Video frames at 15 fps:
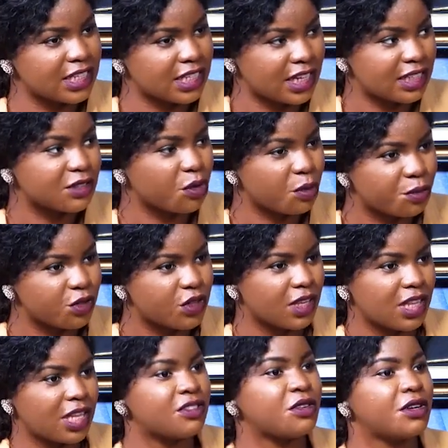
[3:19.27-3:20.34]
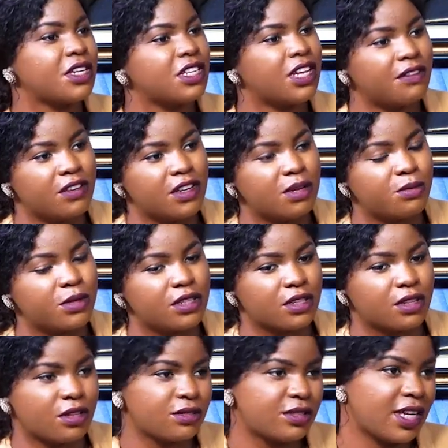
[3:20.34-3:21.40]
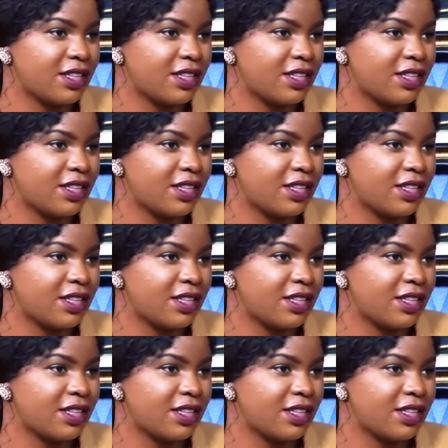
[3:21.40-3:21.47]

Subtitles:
and computer that is already available in the country,